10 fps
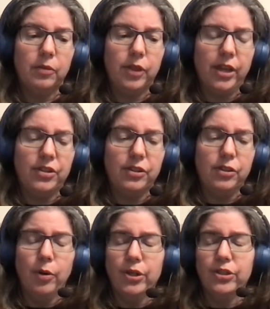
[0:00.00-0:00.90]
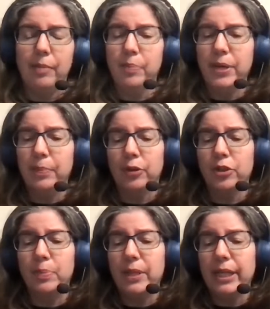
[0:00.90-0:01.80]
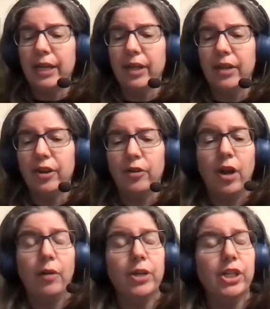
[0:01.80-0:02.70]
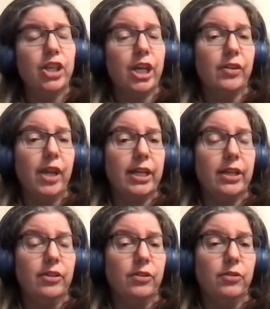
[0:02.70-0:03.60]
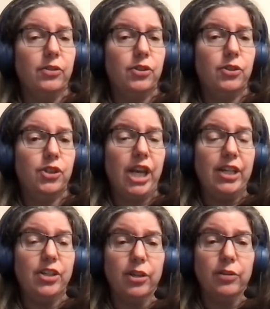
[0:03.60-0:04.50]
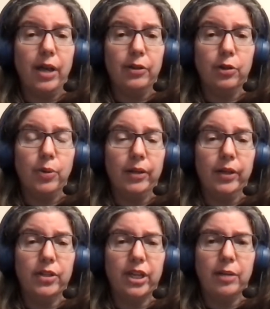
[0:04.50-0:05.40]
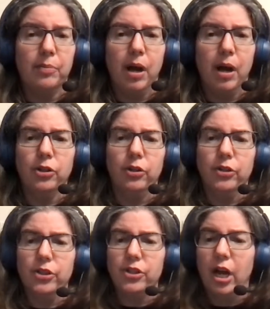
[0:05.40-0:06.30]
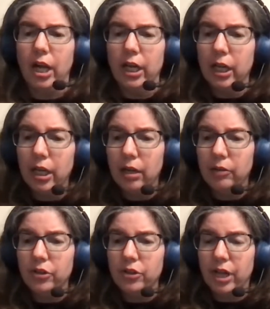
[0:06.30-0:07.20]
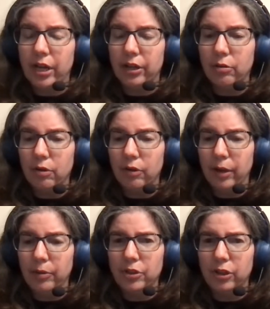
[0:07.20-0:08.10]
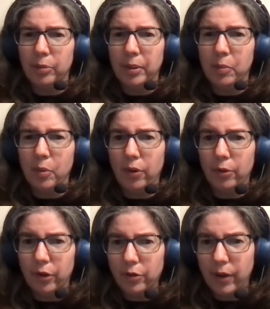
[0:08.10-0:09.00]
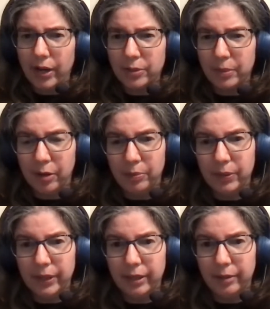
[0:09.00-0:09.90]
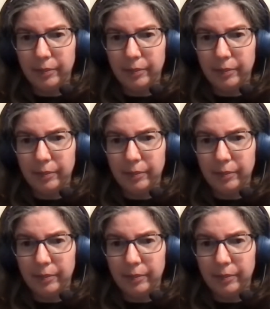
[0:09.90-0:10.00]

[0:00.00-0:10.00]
they notice that people are speaking that they're not reaching, they can change it rather quickly. It's like a modular design which is kind of cool. That was a little bit more than what you asked about, but um,